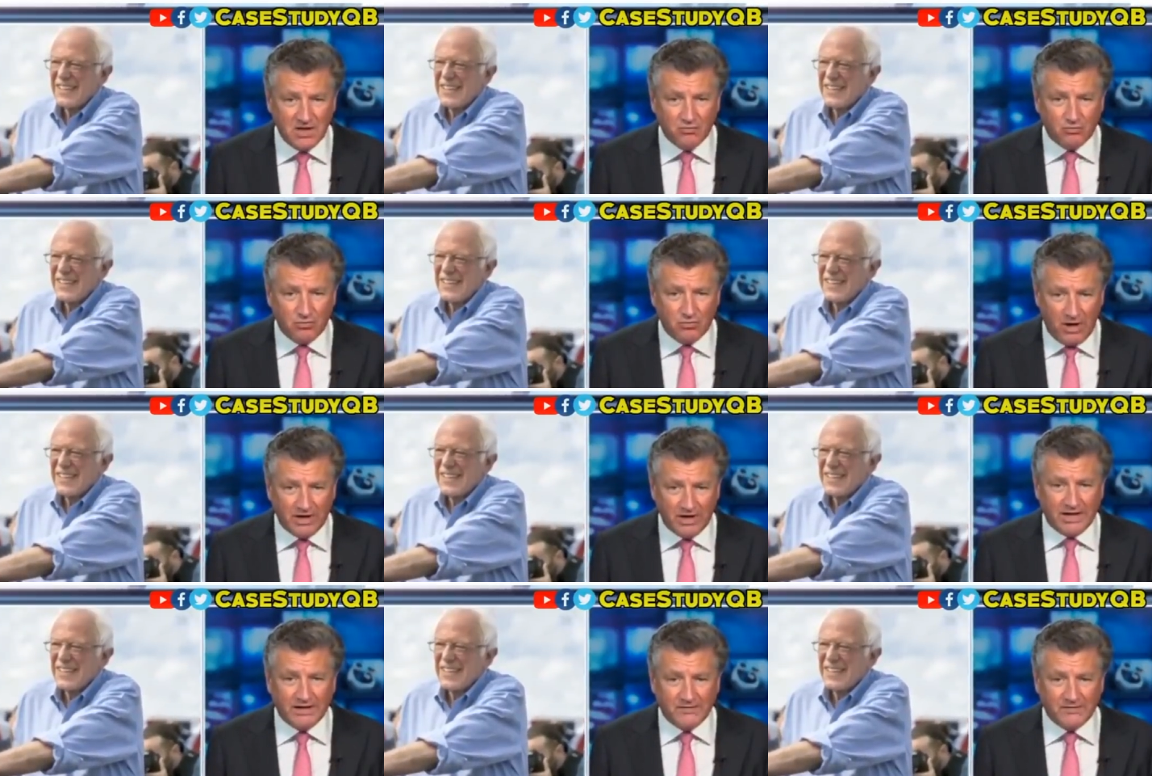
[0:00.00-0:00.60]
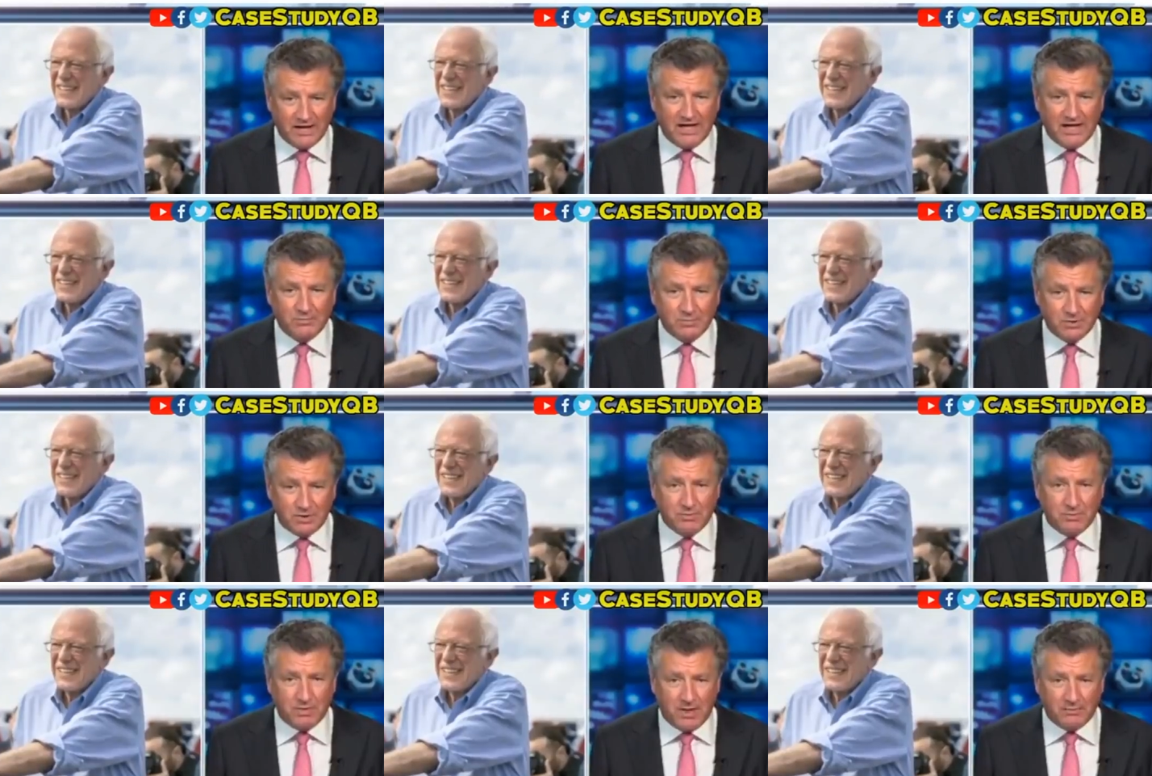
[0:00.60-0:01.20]
Speaker 1: running the
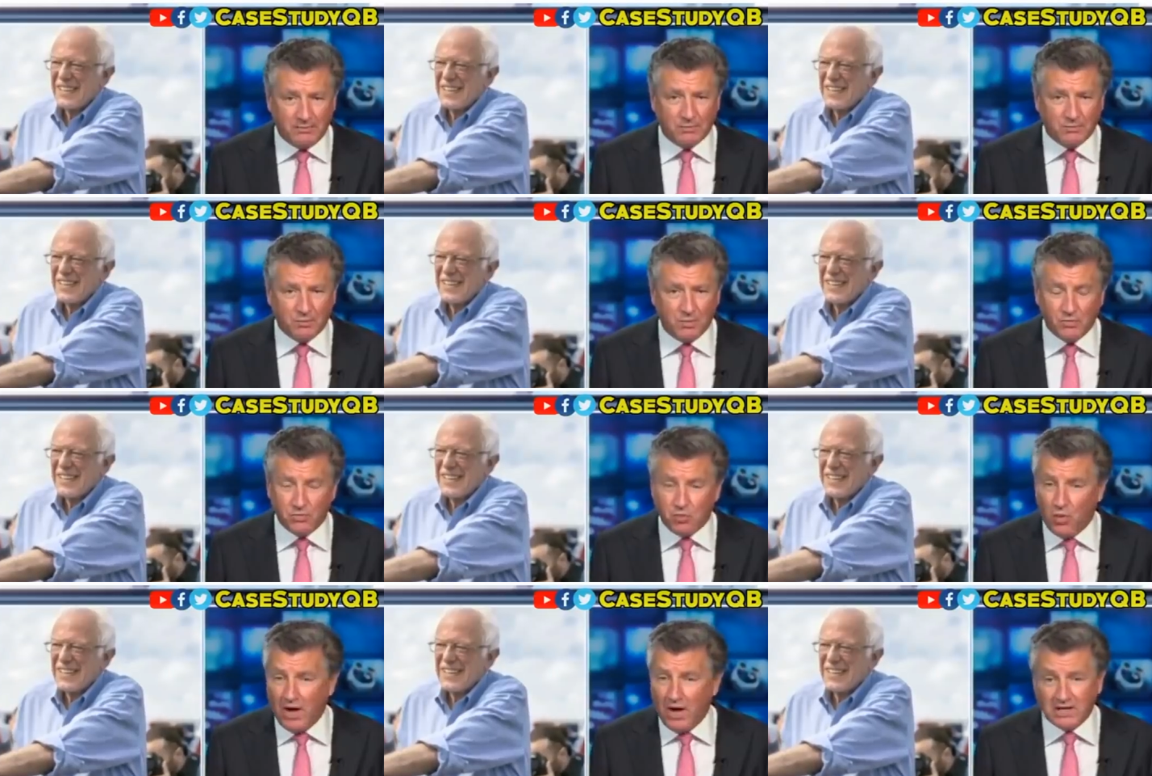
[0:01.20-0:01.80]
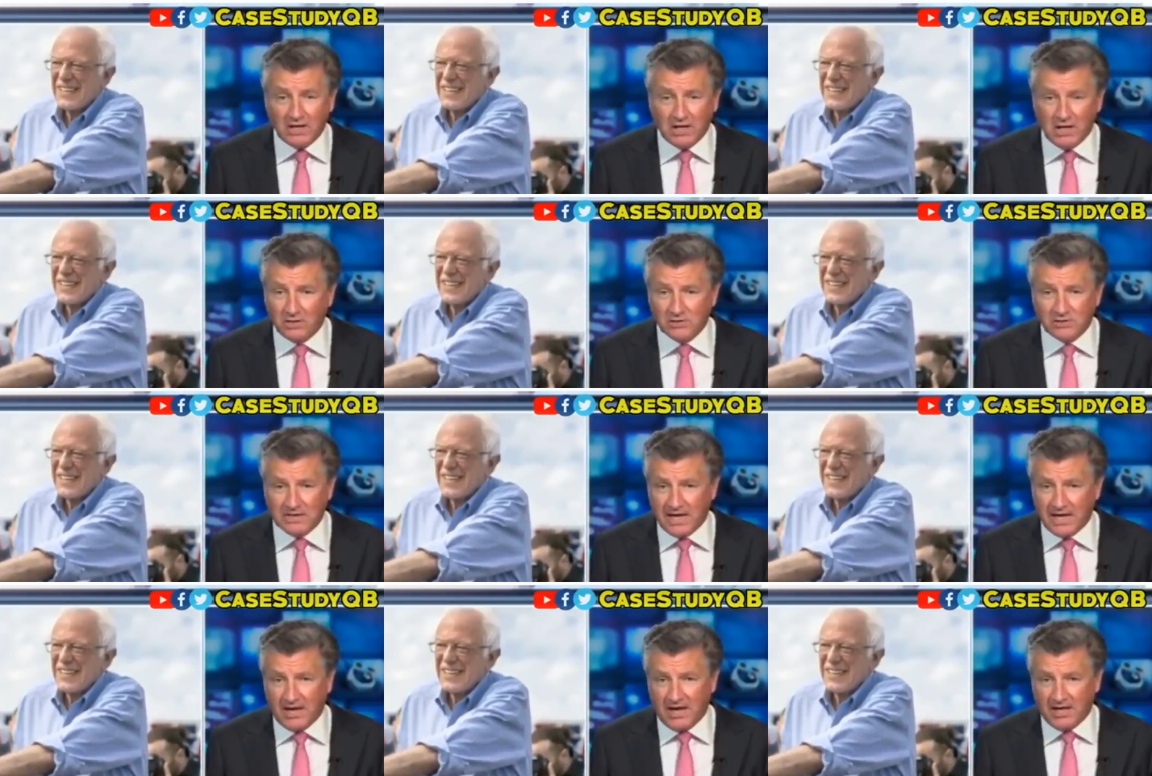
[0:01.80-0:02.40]
Labor Department with one
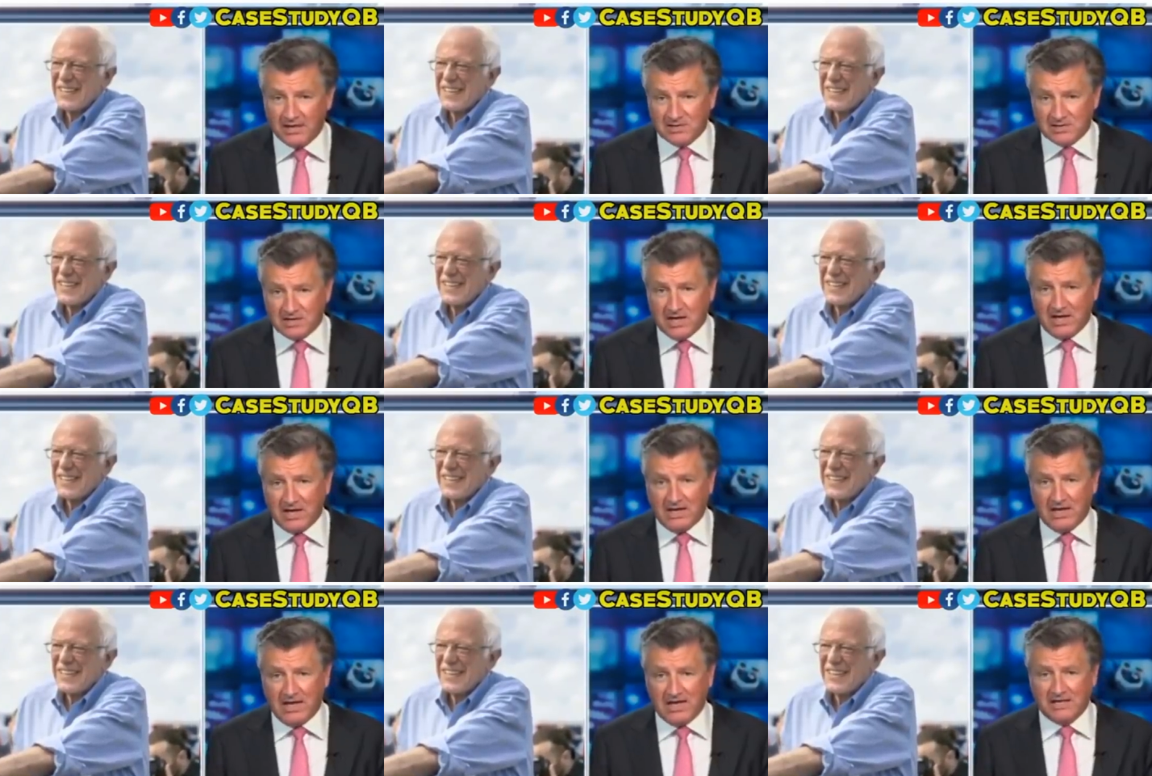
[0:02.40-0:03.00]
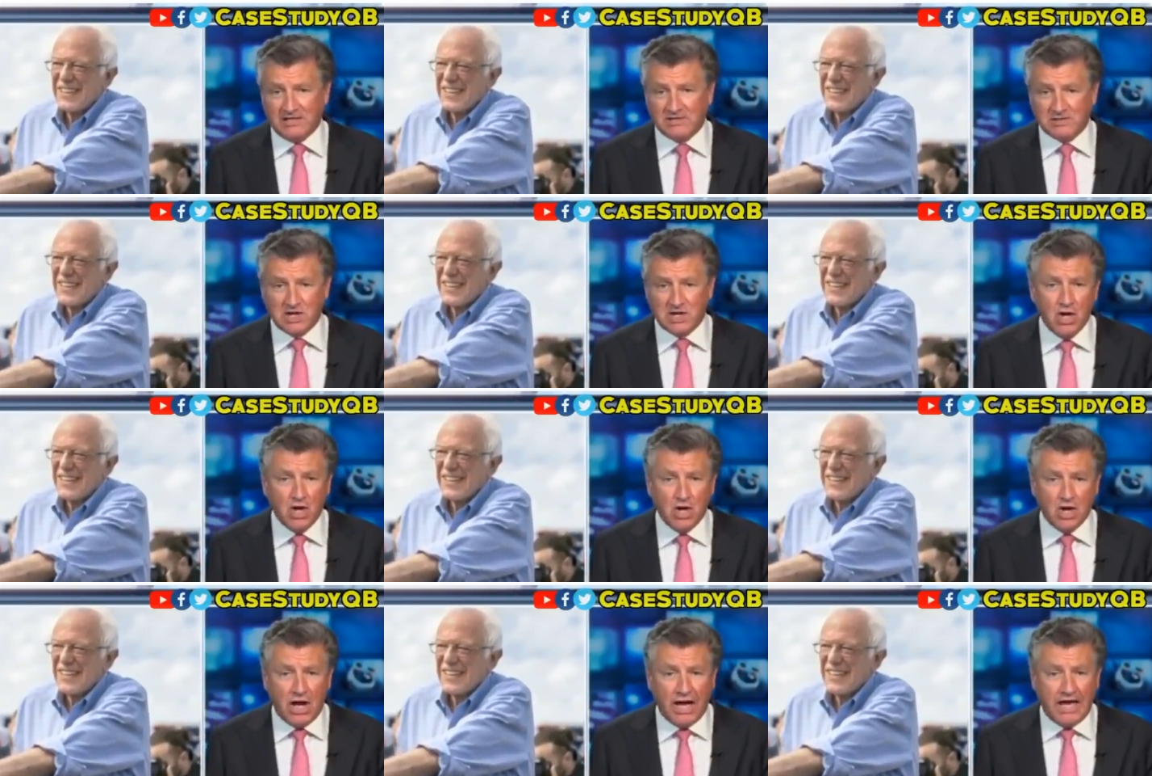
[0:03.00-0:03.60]
close ally saying he's
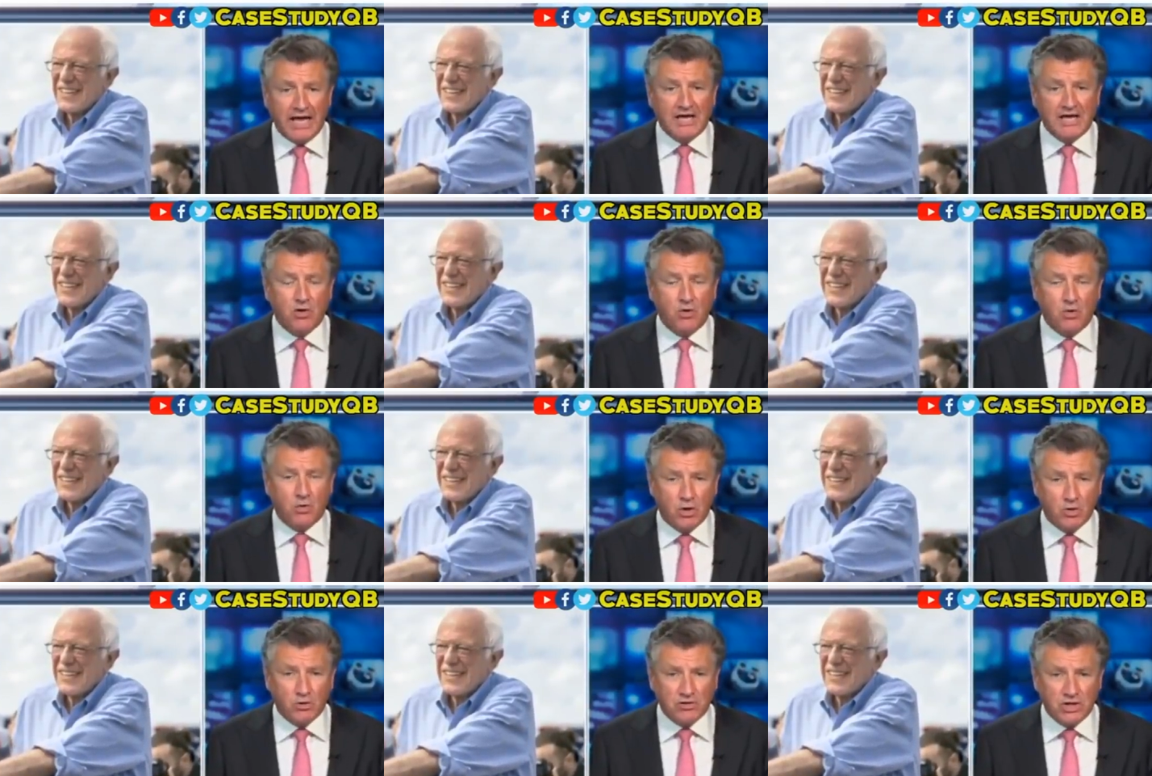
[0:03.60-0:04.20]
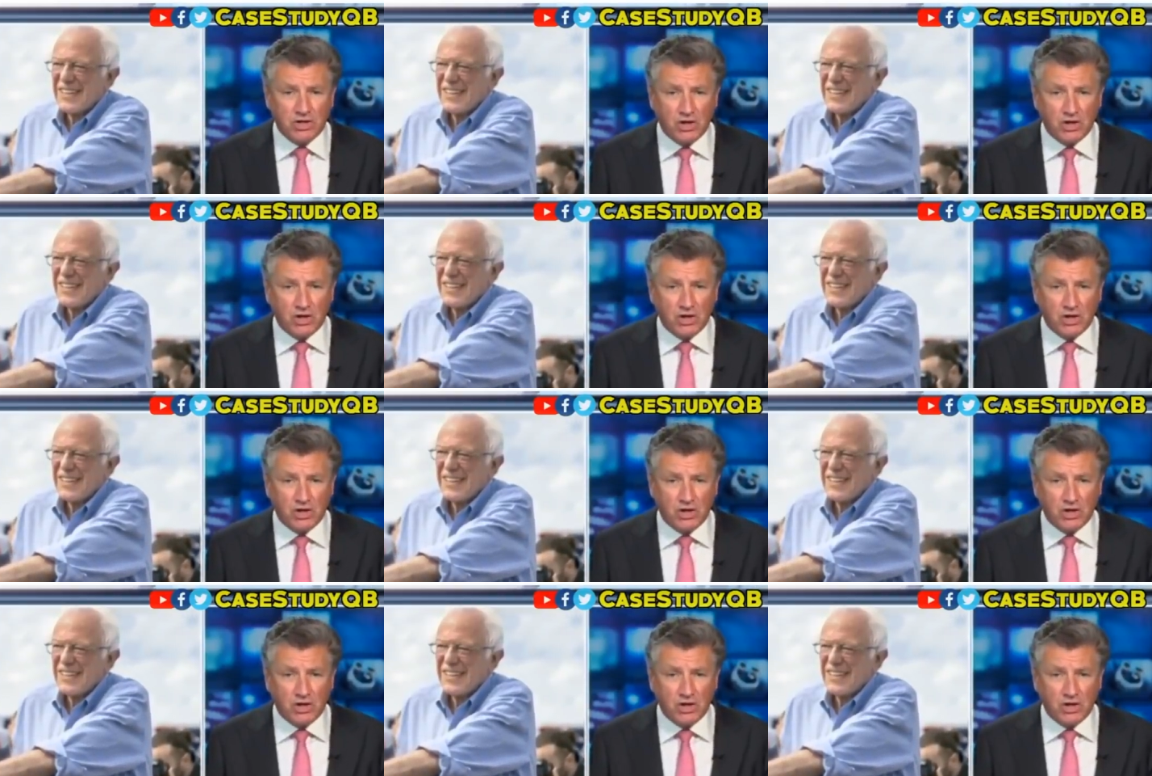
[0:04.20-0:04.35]
a, quote,